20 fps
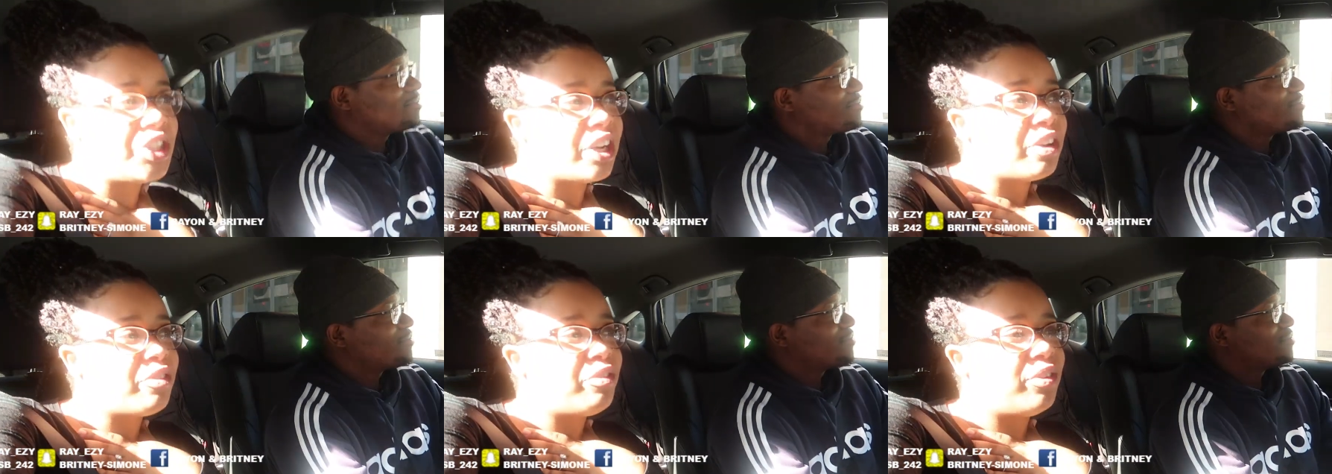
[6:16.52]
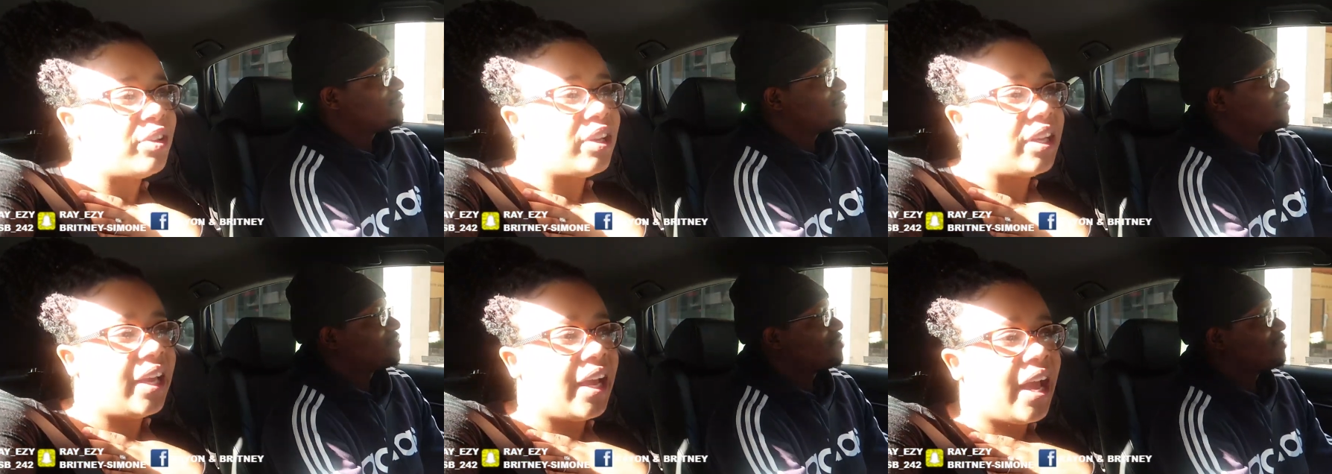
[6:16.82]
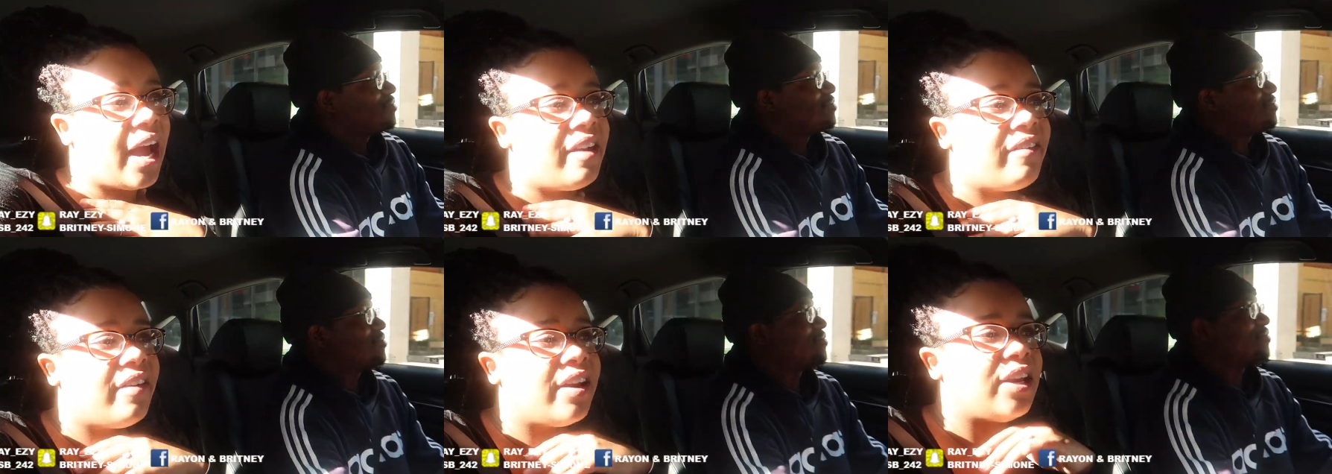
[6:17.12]

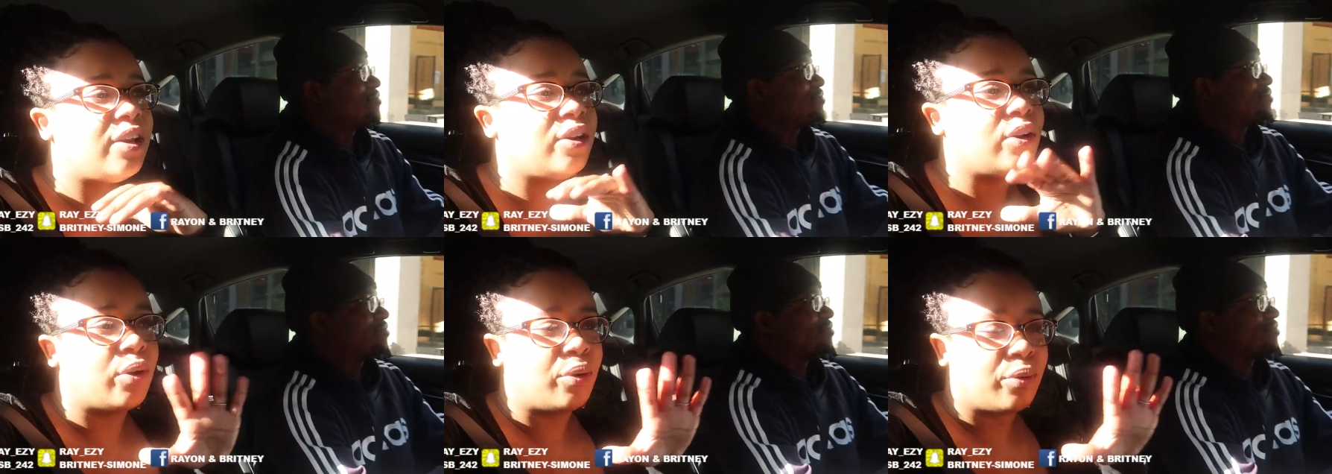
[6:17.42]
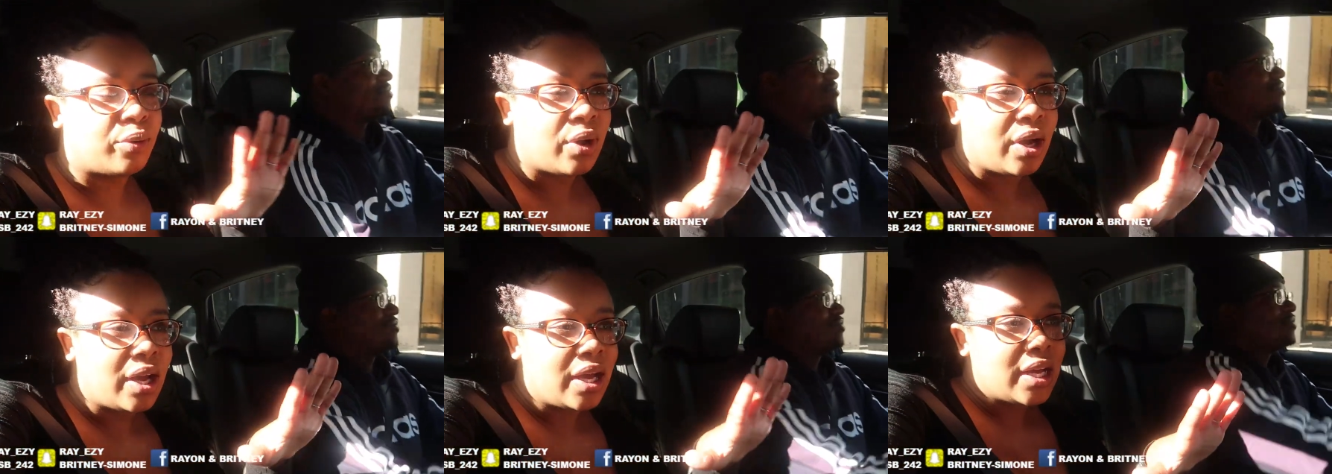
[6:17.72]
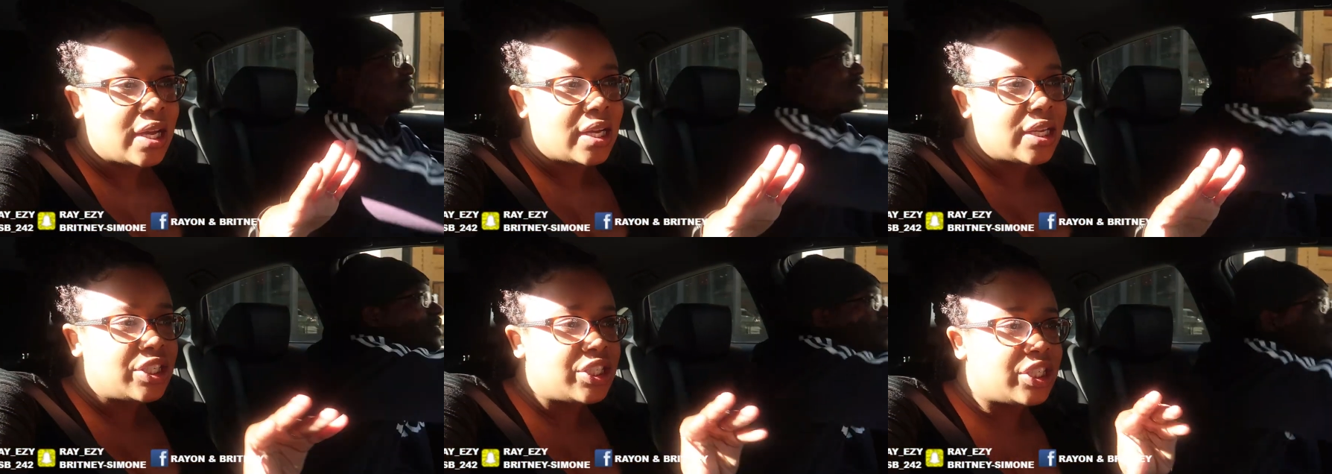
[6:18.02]
Speaker 1: Chick-fil-A, I already know.
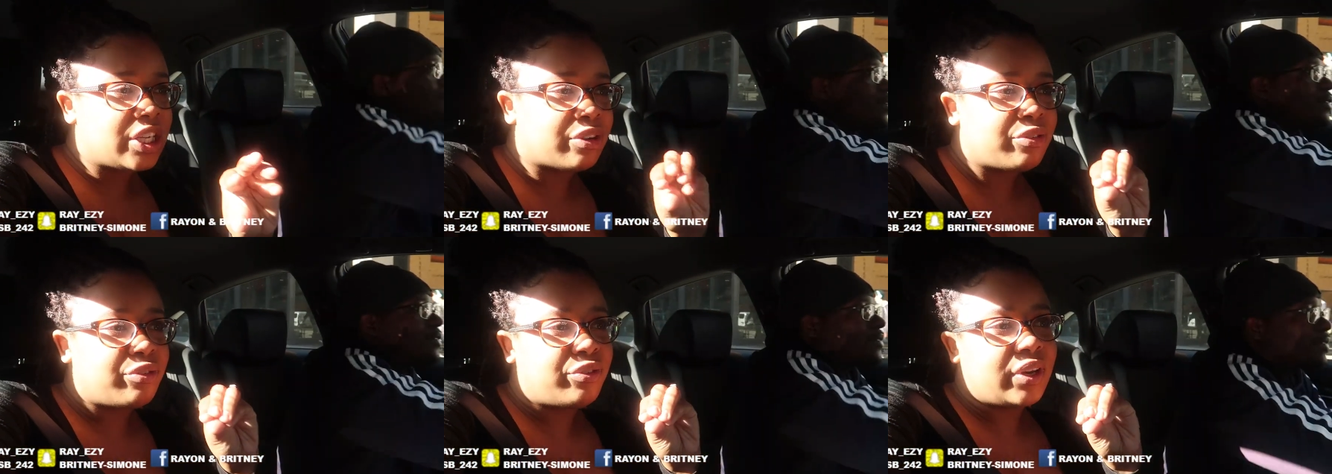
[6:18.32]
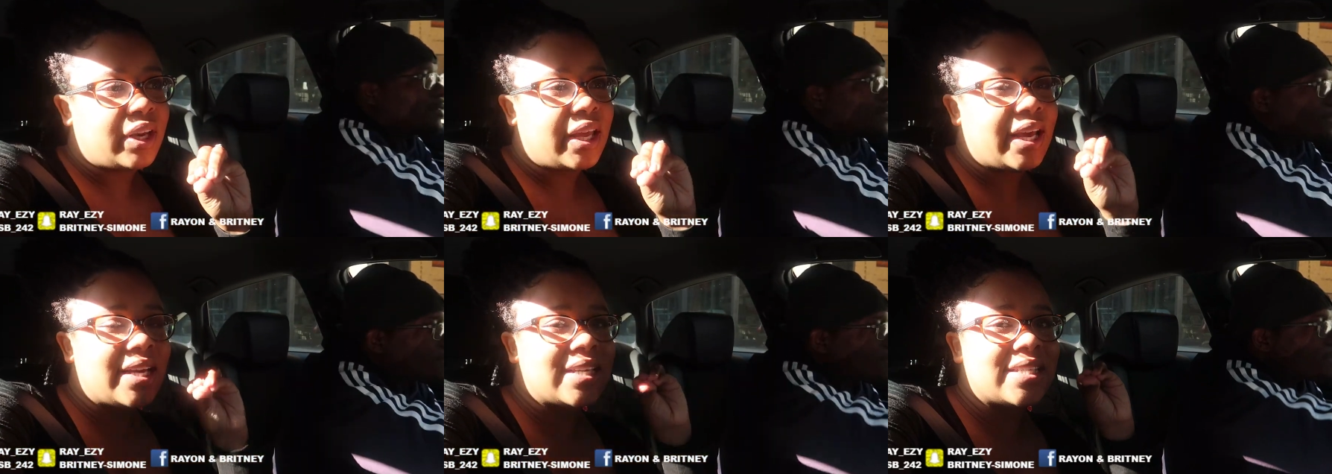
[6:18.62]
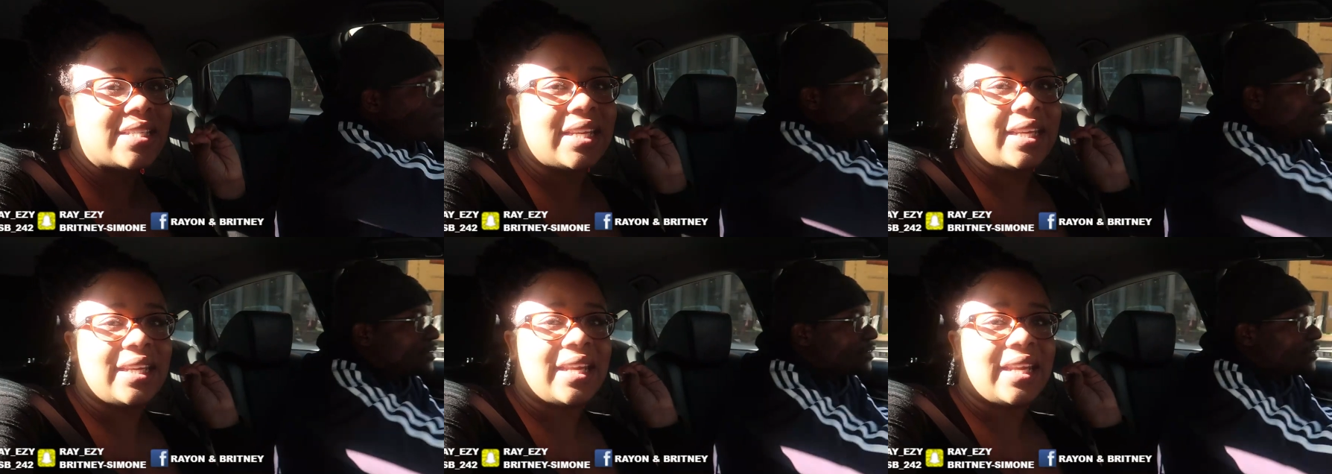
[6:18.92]
Chick-fil-A's